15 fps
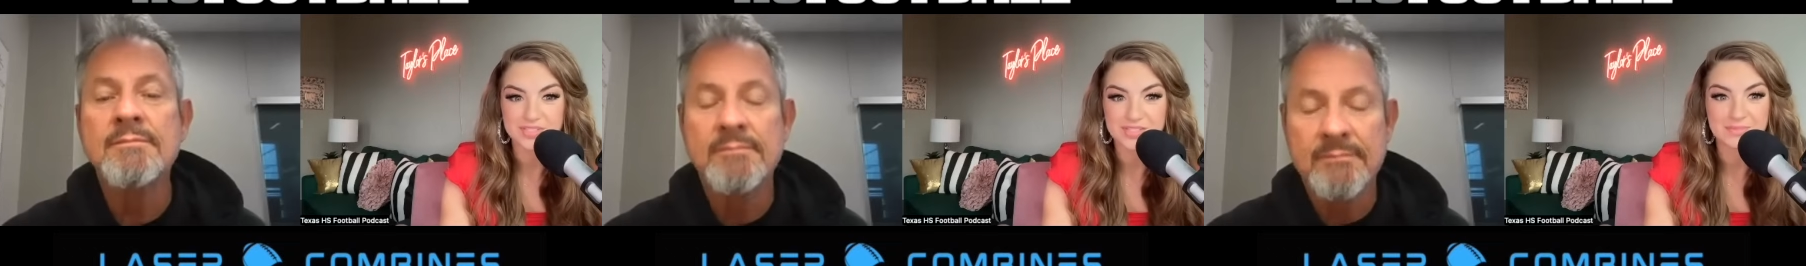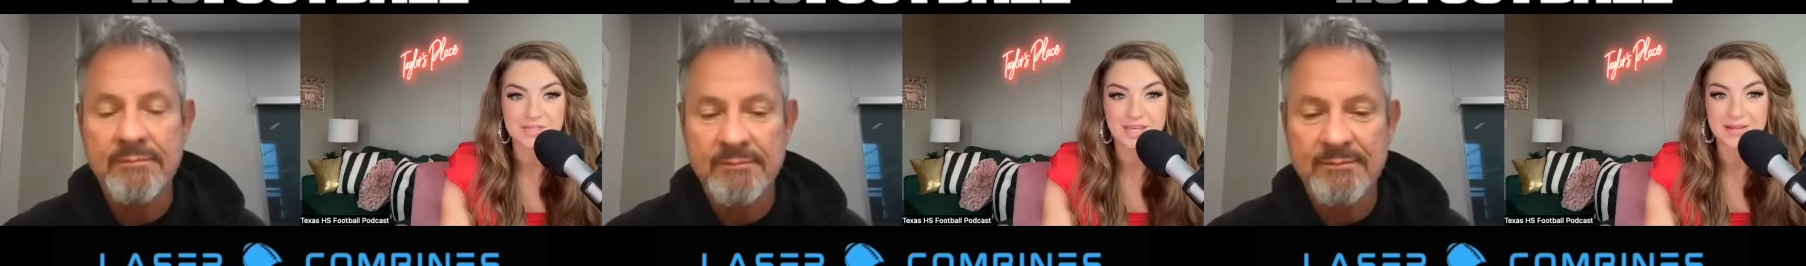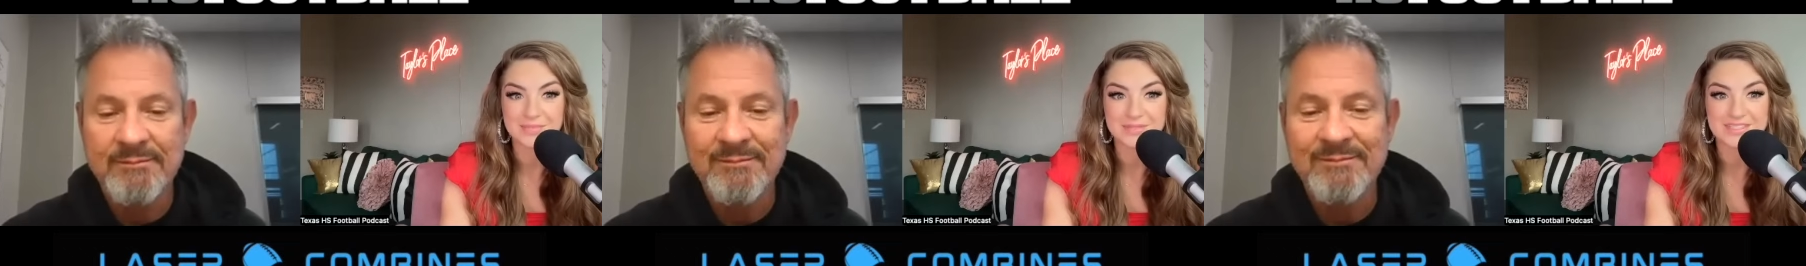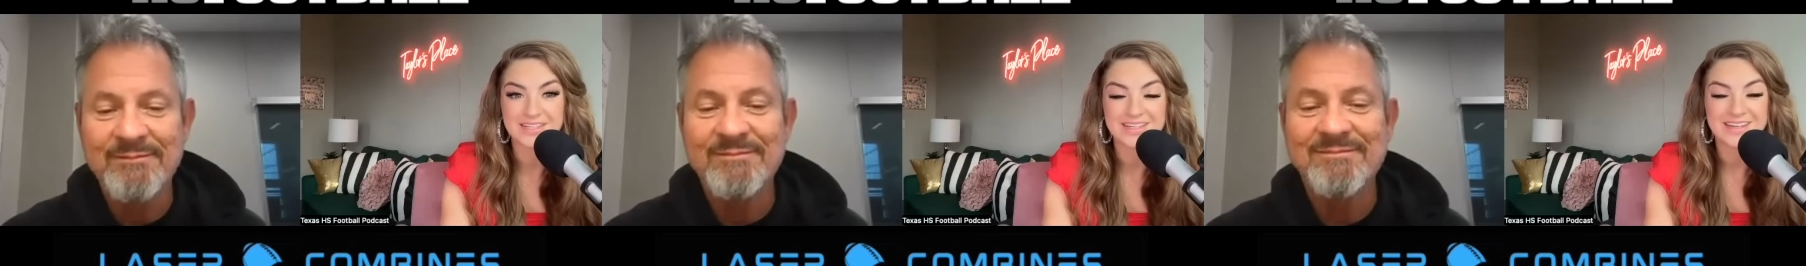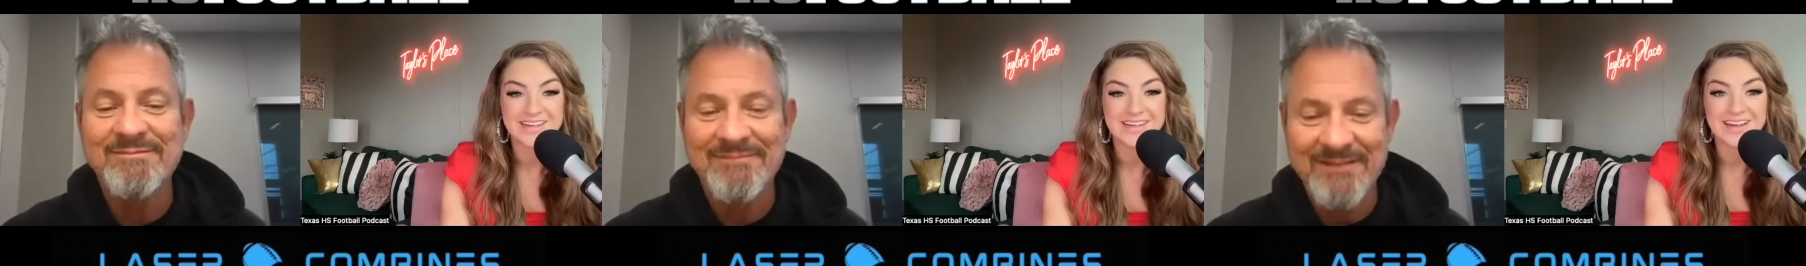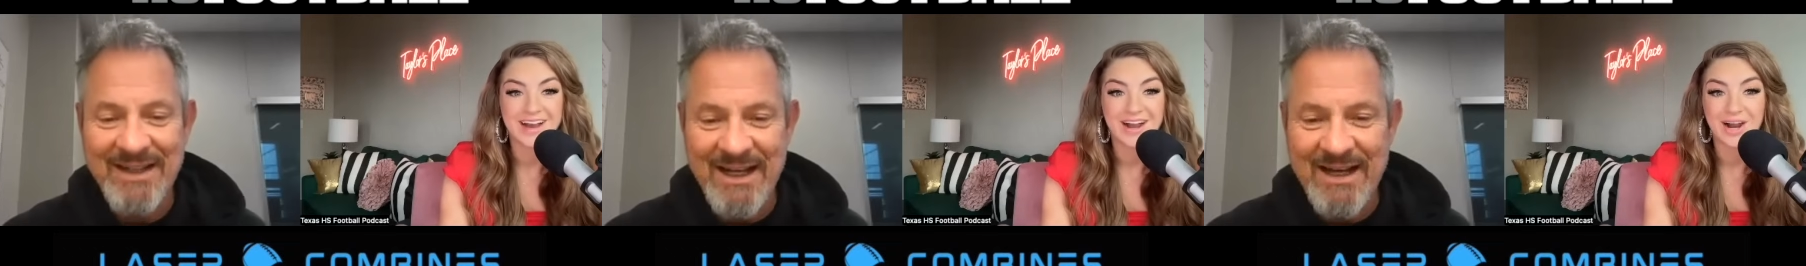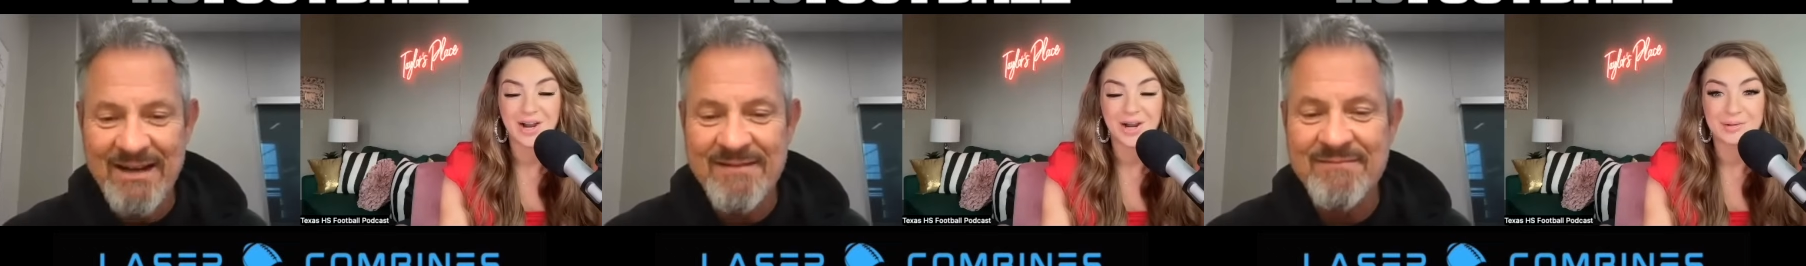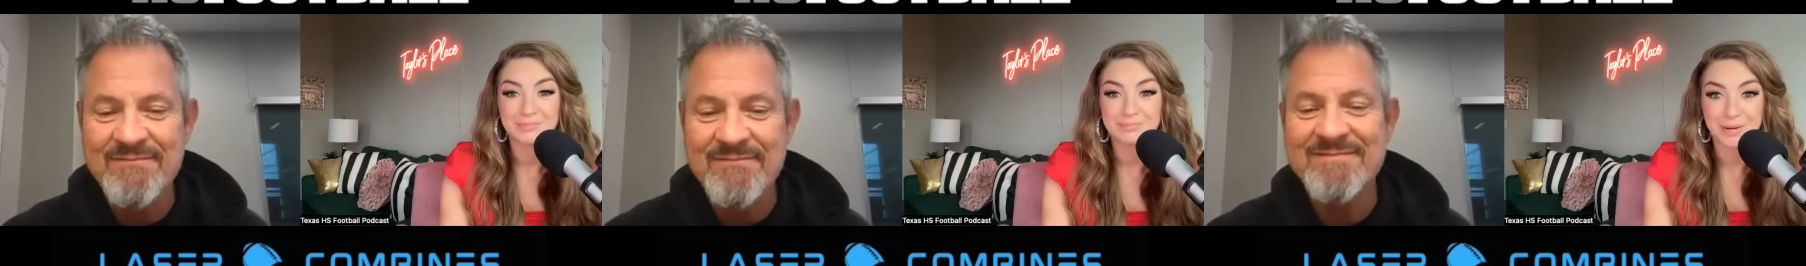Speaker 1: sometimes yeah. Mm.
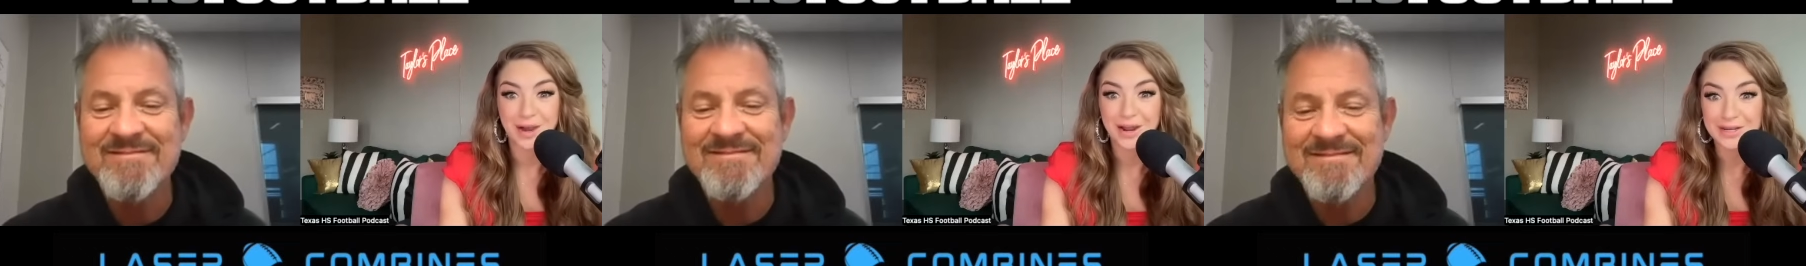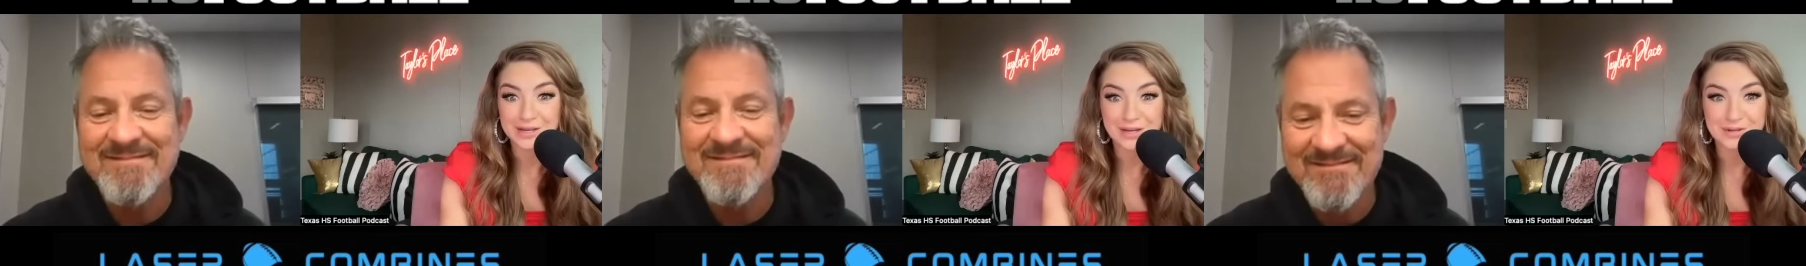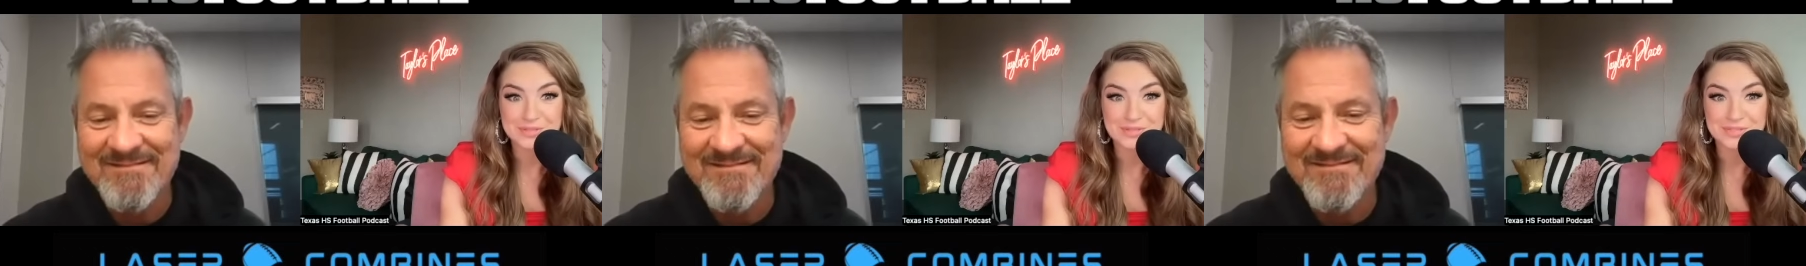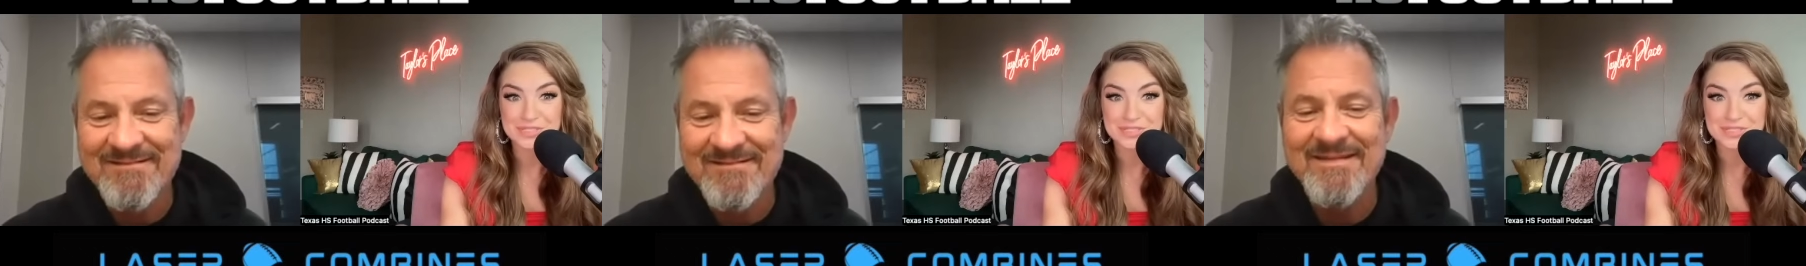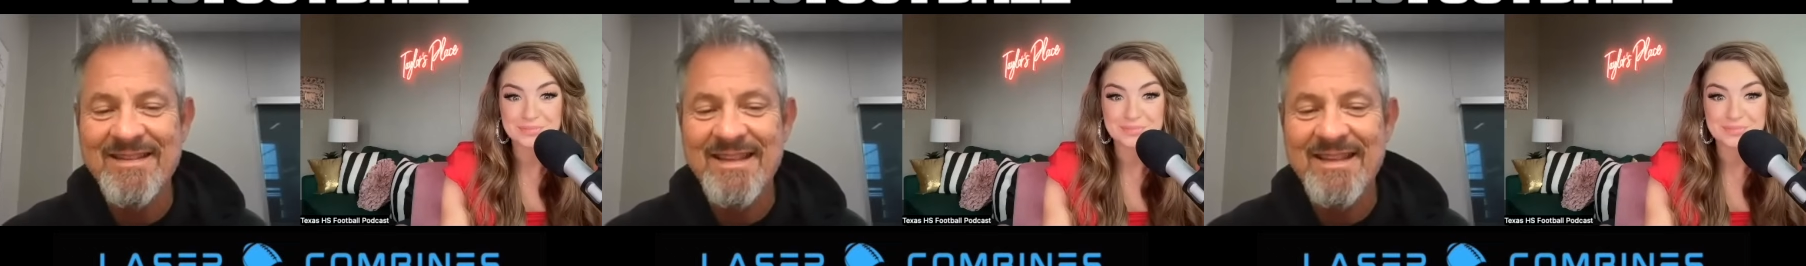our body knows what to do,